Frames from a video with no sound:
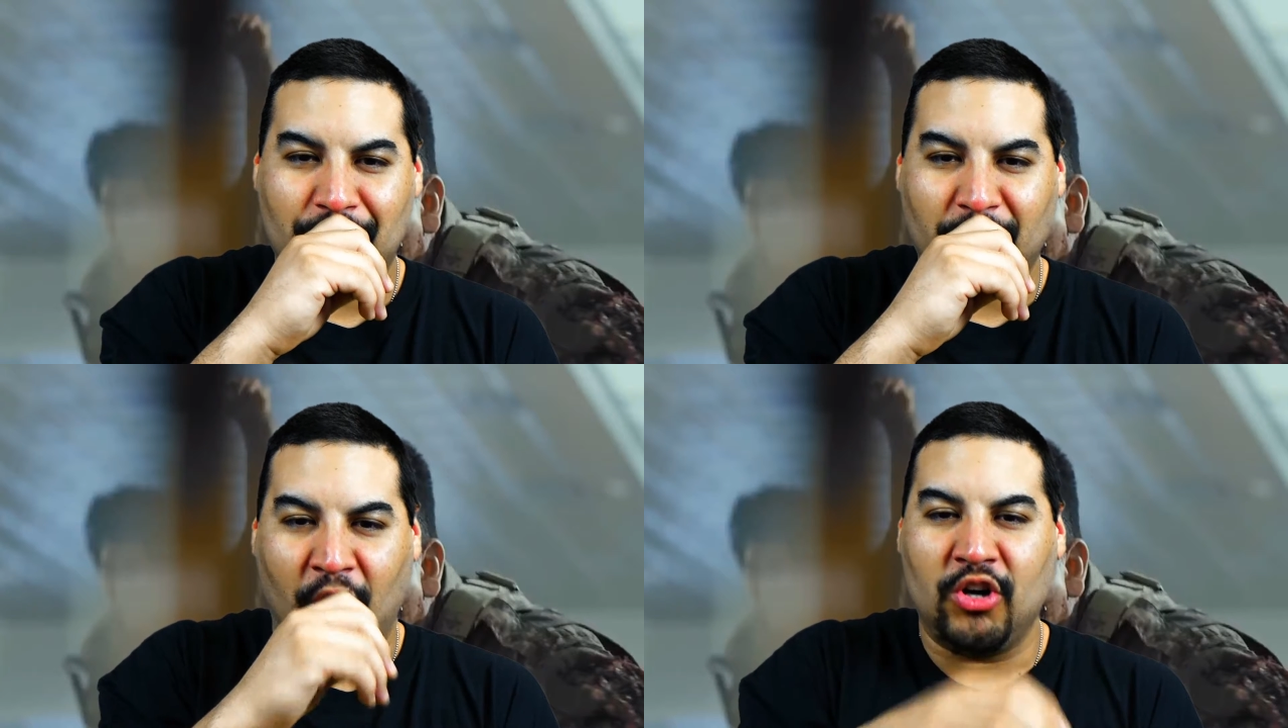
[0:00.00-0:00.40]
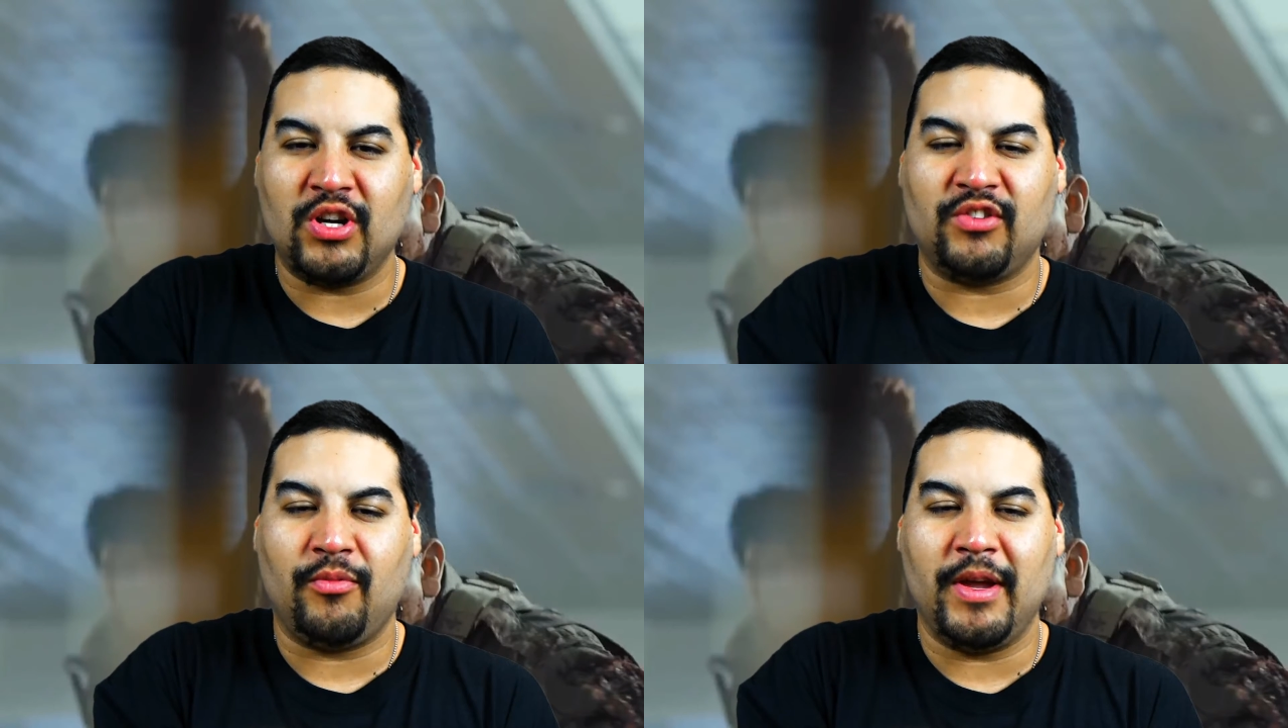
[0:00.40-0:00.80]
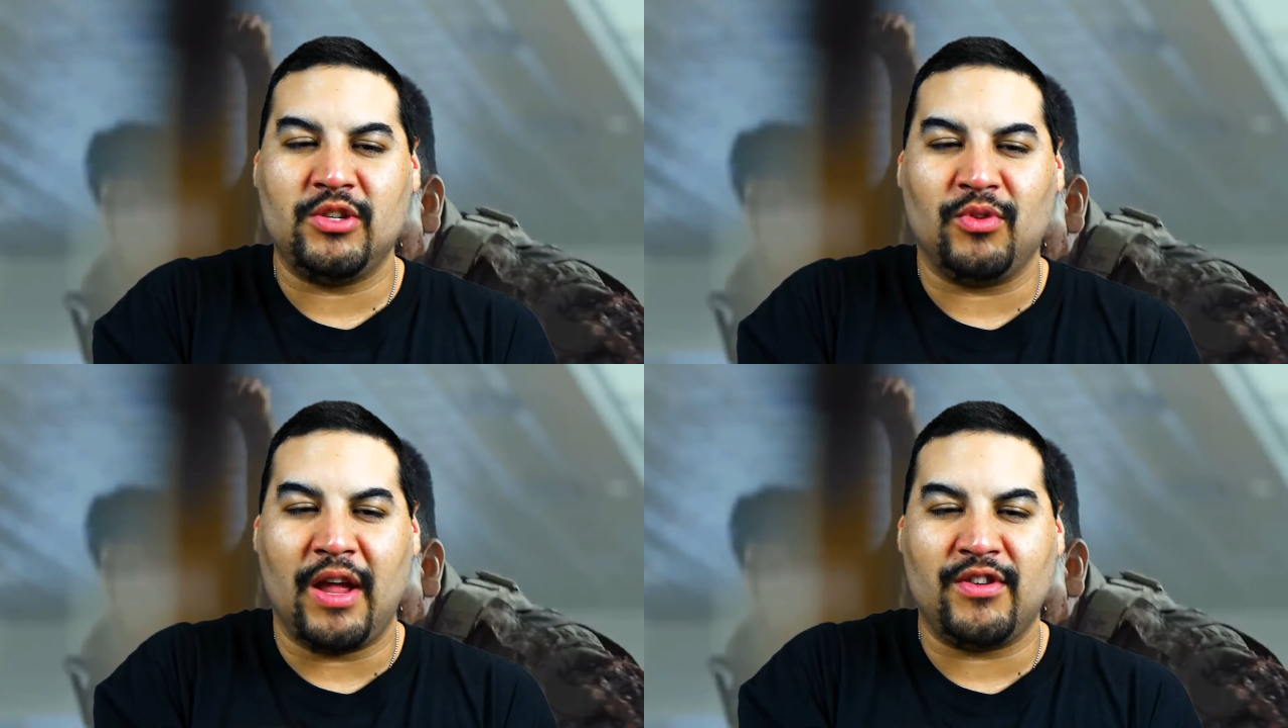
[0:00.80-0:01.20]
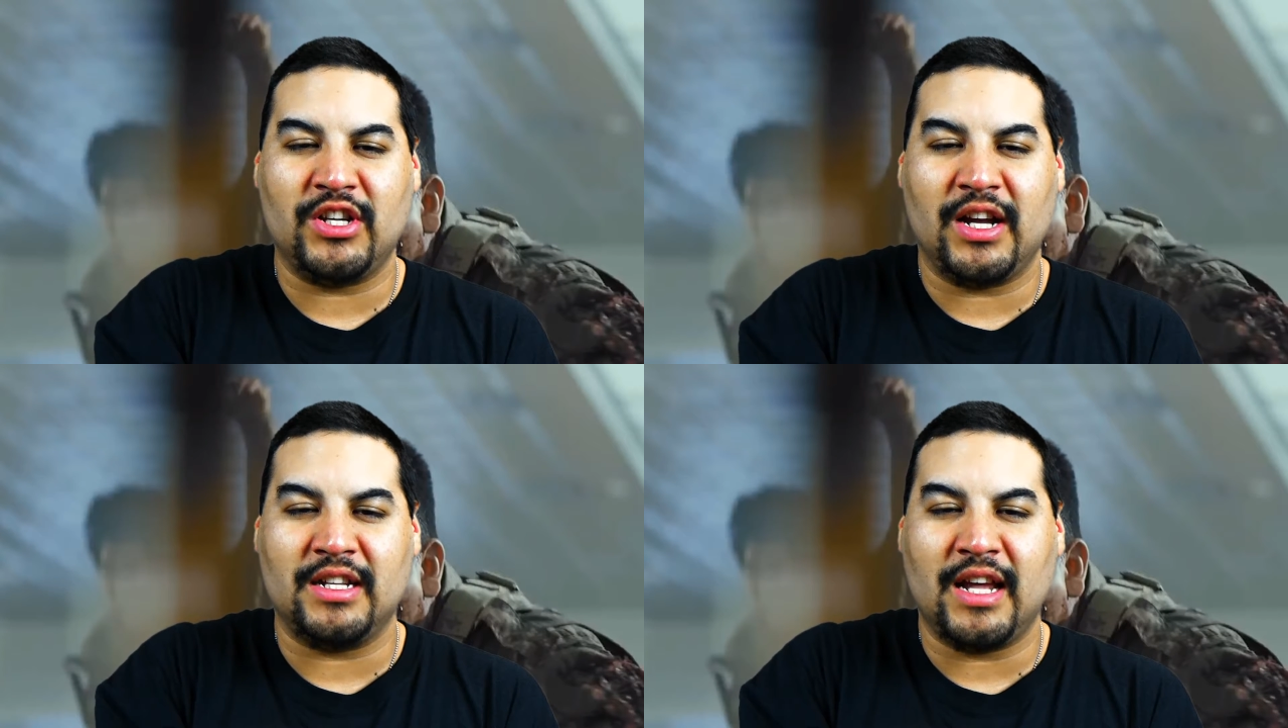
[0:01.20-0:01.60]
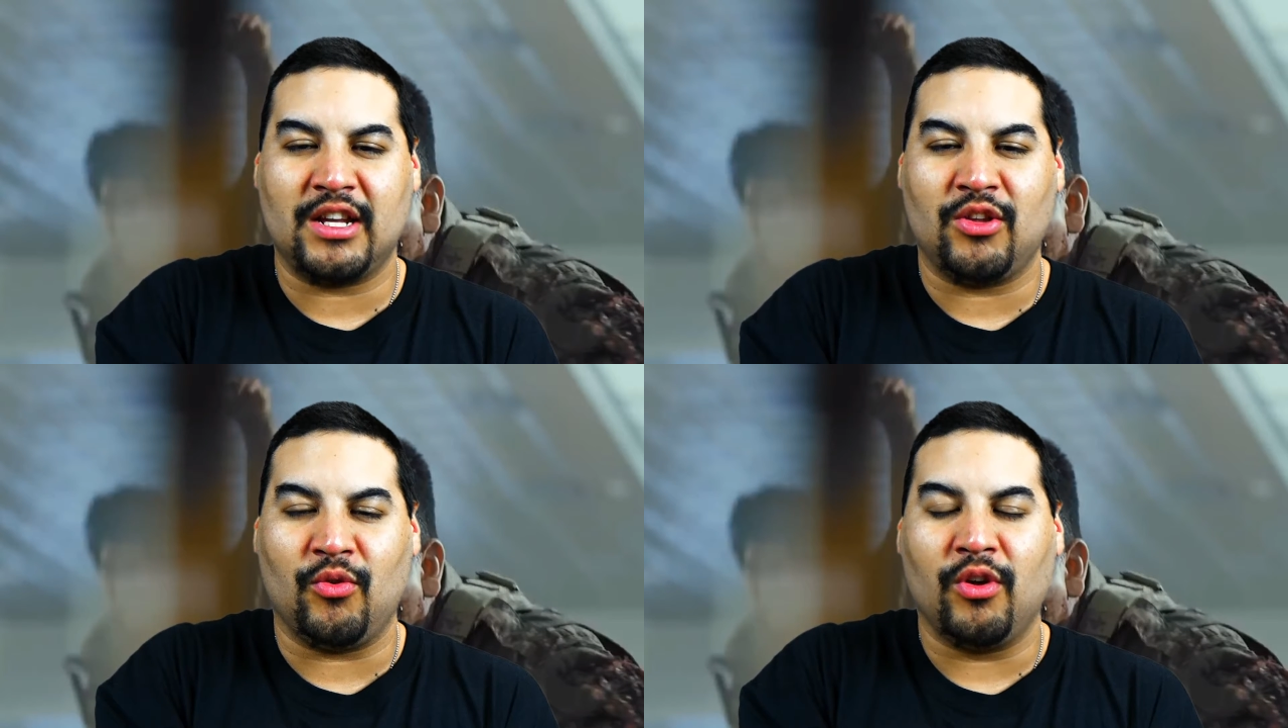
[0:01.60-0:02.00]
her transformation when after she got
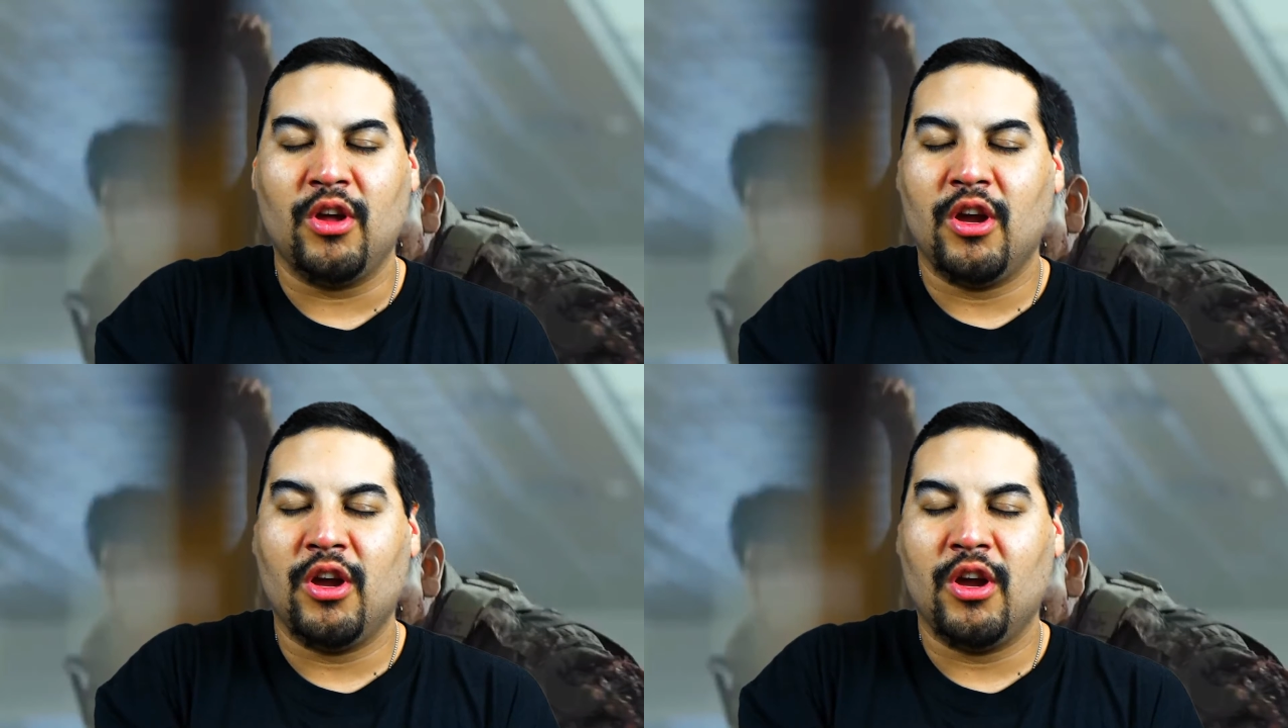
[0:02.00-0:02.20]
attacked the